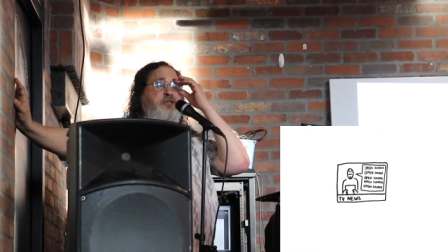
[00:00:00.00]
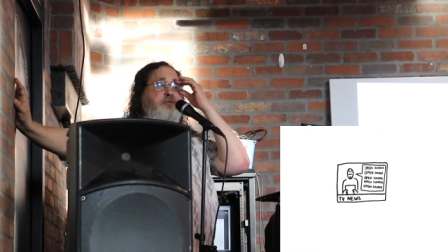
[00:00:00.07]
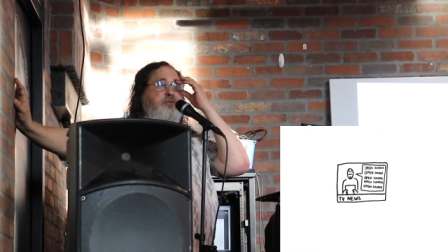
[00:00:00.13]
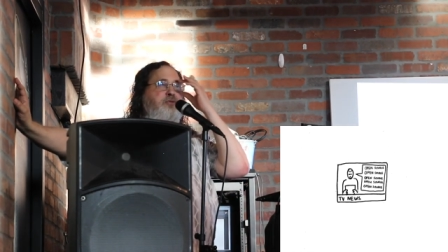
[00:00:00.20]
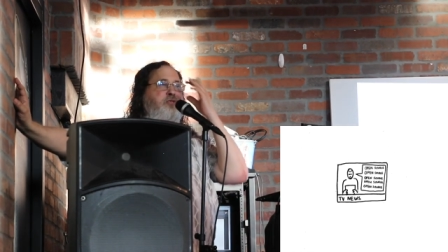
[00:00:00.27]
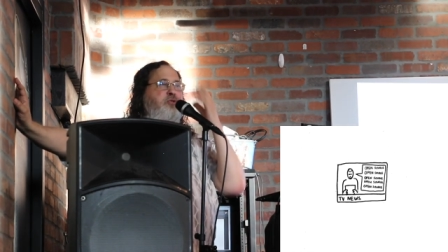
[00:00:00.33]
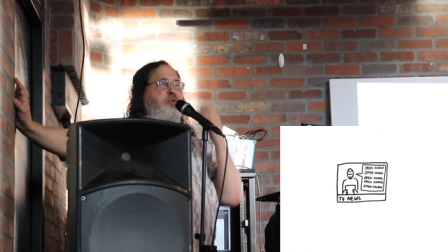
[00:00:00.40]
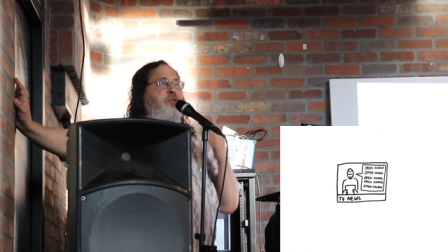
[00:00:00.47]

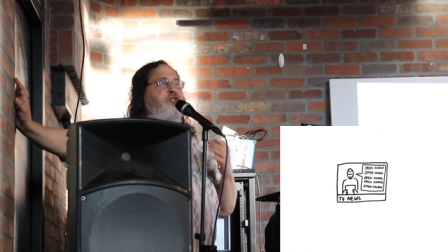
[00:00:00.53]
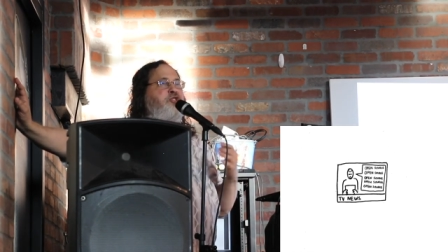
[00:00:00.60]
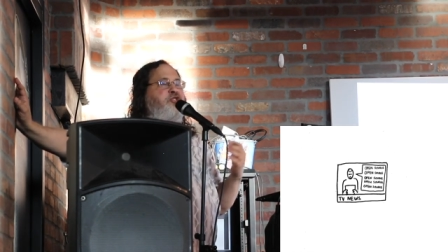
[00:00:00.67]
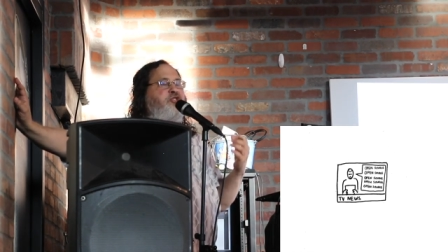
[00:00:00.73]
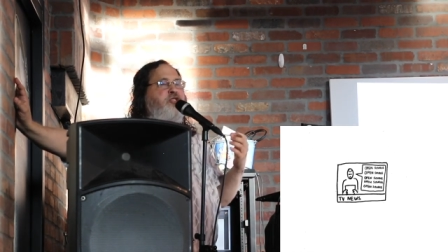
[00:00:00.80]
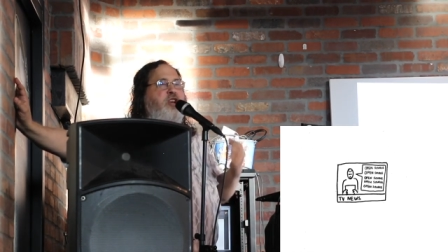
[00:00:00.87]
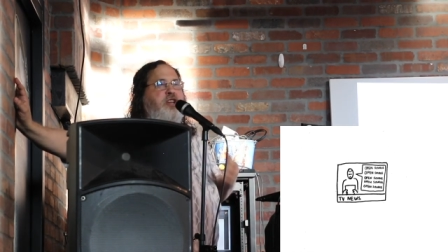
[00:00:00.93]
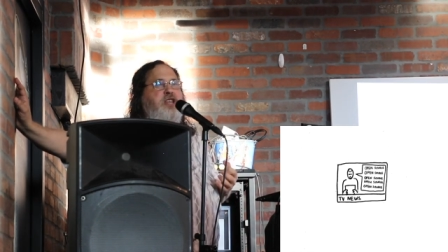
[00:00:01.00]
to do a
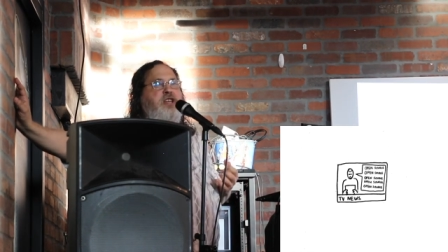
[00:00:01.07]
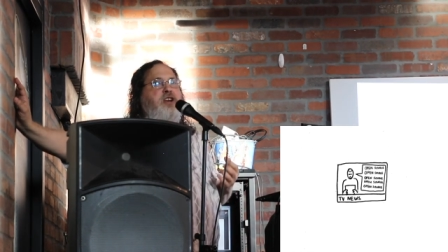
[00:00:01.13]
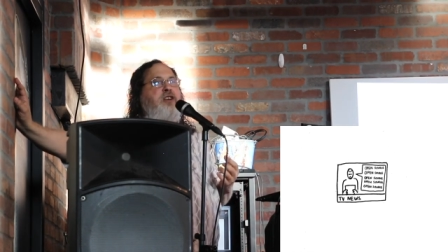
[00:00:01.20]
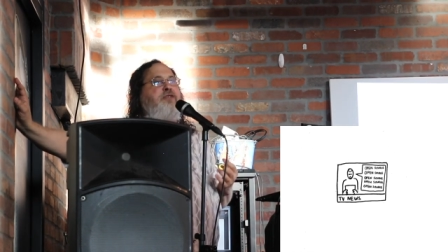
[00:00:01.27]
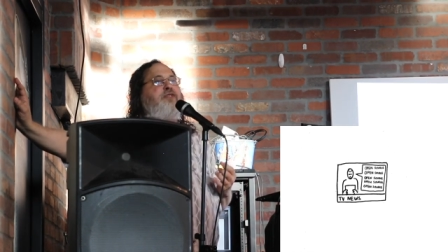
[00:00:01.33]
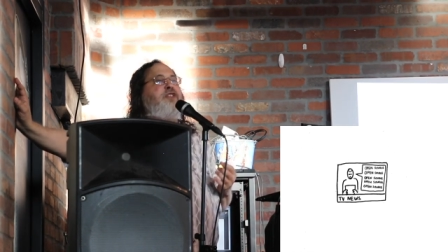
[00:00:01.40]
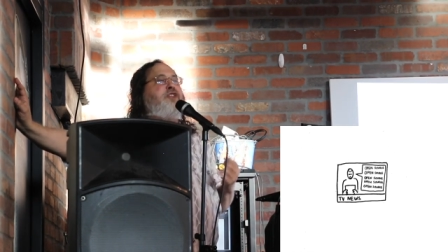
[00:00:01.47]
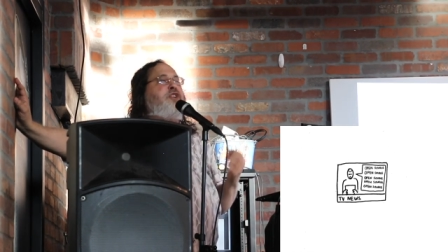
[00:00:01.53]
study
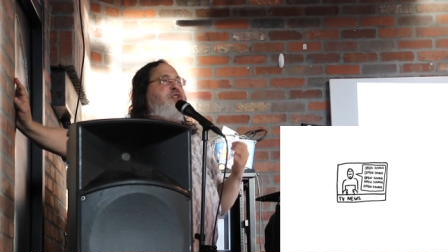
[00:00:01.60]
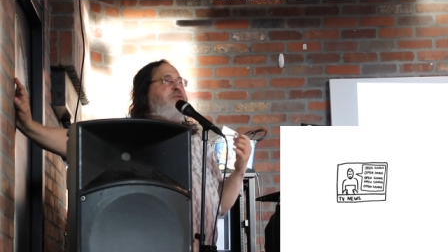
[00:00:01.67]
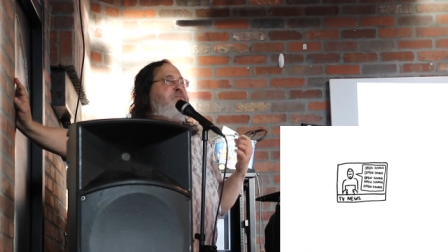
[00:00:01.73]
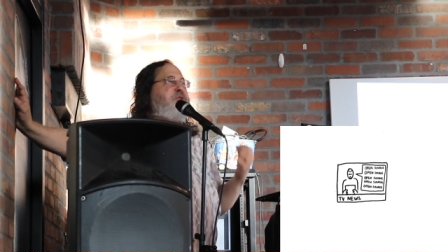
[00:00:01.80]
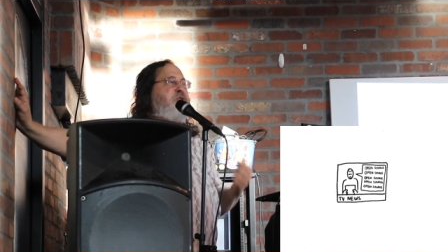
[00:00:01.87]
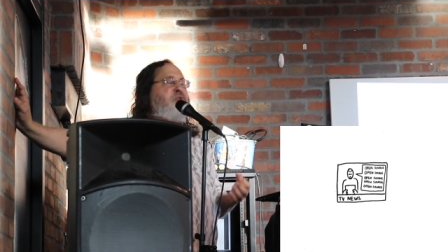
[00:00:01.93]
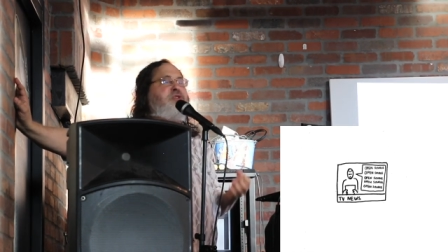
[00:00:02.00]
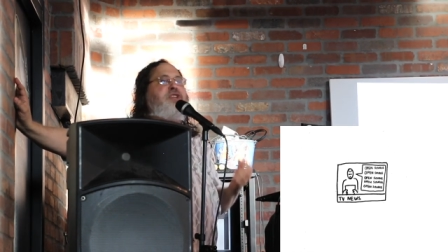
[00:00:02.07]
of the
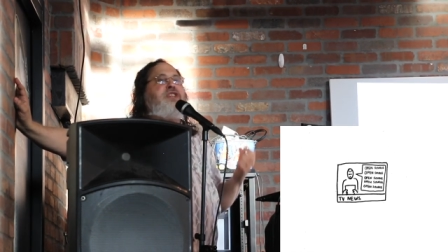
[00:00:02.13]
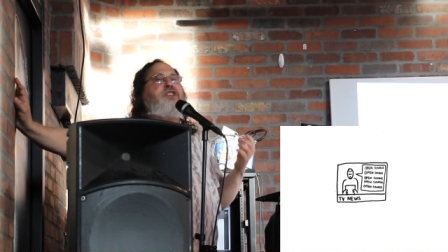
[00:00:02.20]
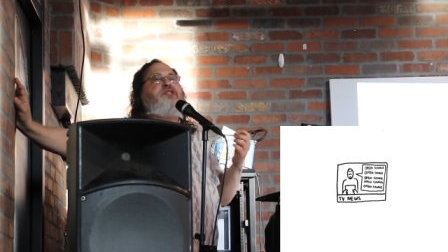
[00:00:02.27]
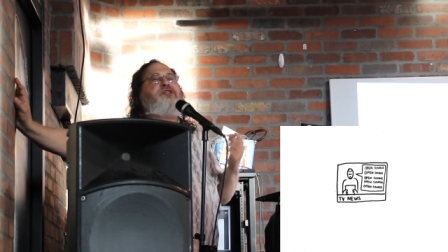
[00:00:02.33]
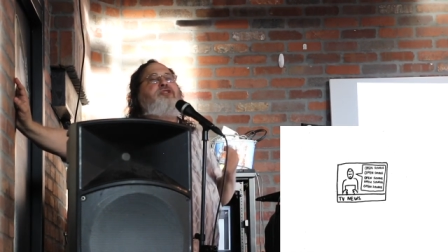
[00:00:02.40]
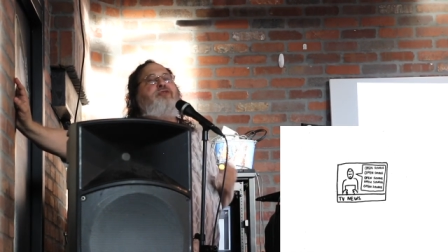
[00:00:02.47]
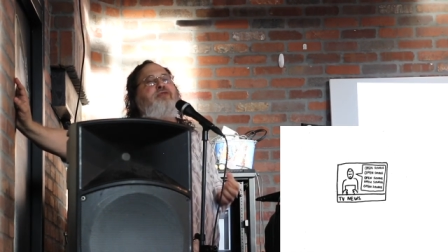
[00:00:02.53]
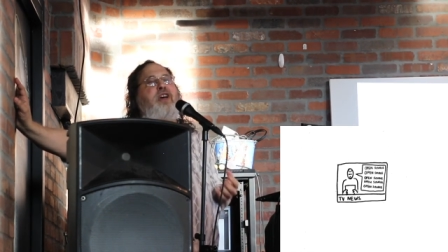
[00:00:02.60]

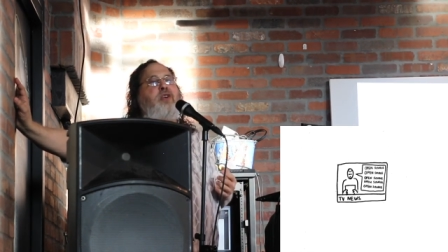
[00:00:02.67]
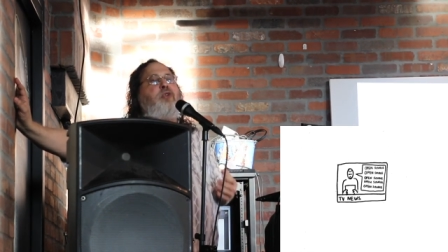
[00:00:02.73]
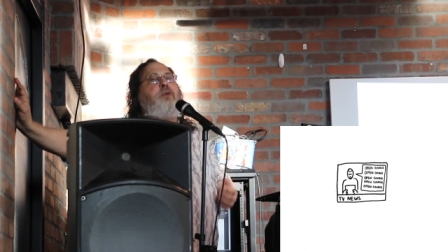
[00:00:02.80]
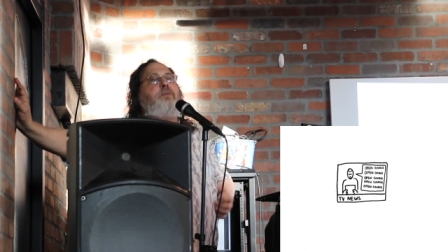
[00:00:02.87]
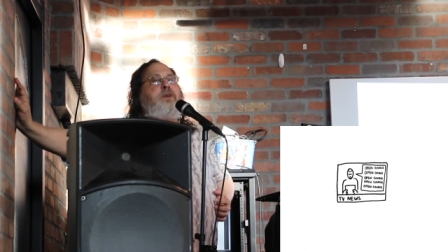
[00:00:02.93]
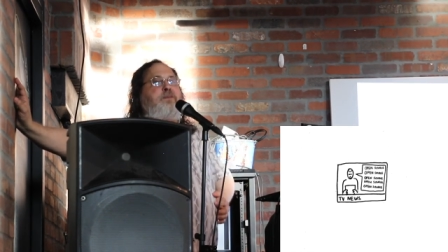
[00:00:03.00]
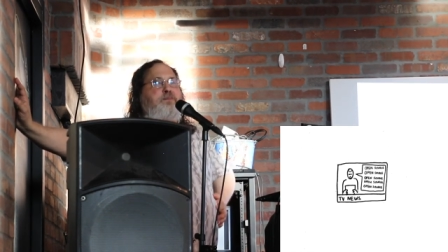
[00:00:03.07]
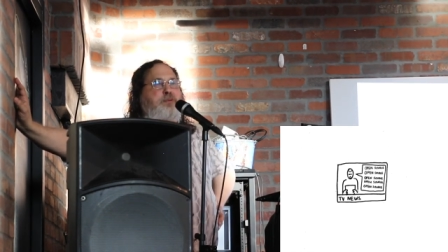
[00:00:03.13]
community's
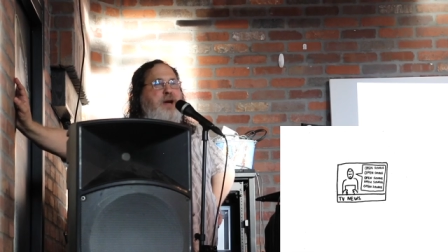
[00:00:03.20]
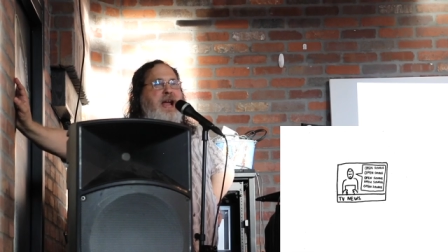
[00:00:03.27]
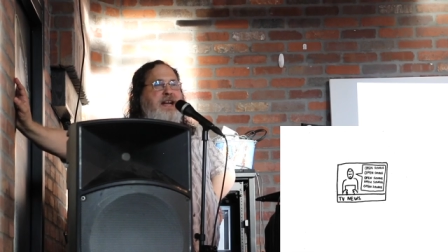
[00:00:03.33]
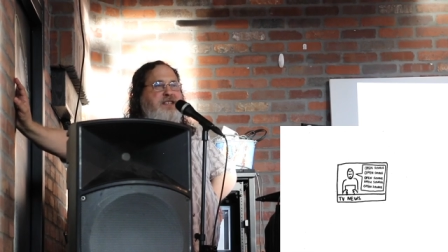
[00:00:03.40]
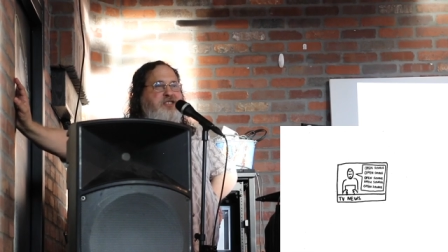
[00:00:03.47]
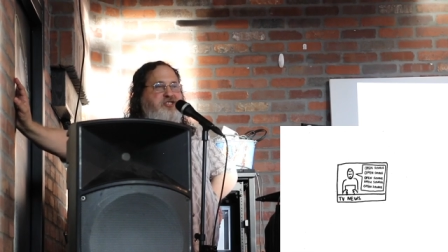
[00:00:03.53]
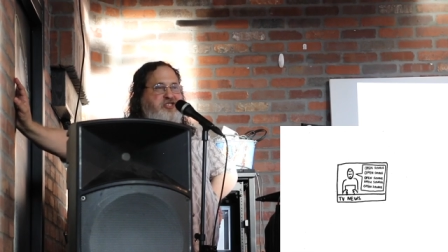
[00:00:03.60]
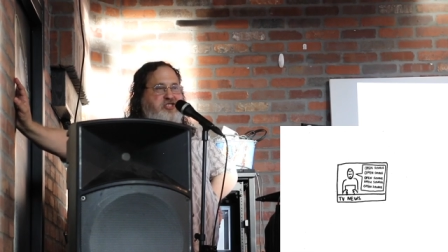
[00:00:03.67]
development
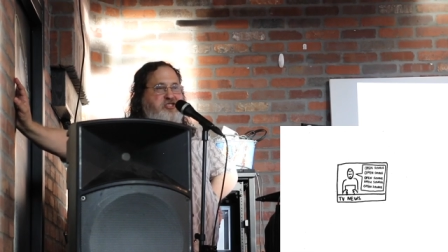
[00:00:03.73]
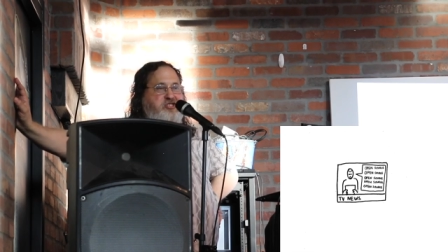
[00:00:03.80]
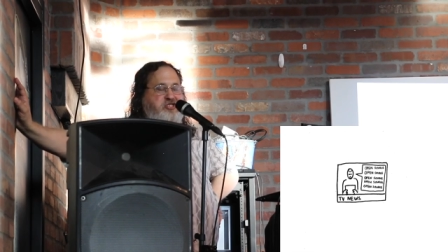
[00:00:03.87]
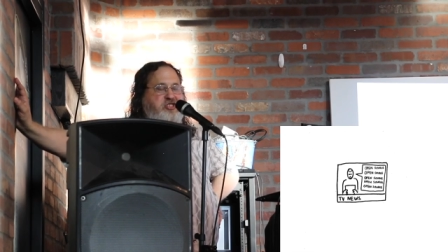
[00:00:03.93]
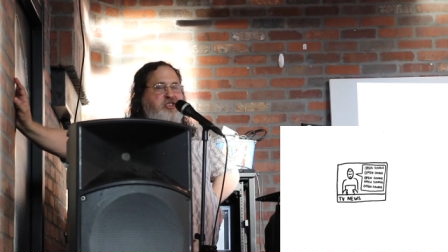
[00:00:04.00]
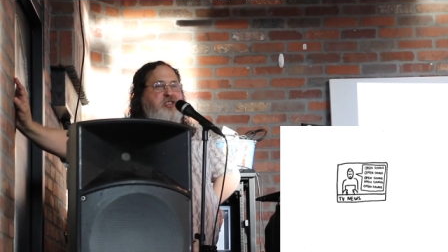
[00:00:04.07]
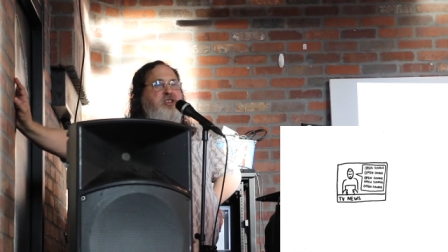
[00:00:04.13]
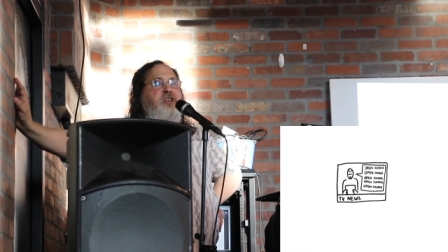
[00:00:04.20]

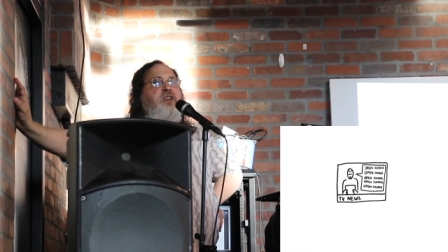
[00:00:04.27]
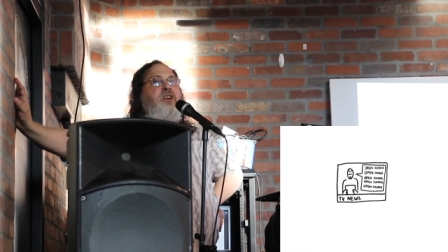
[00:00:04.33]
practices,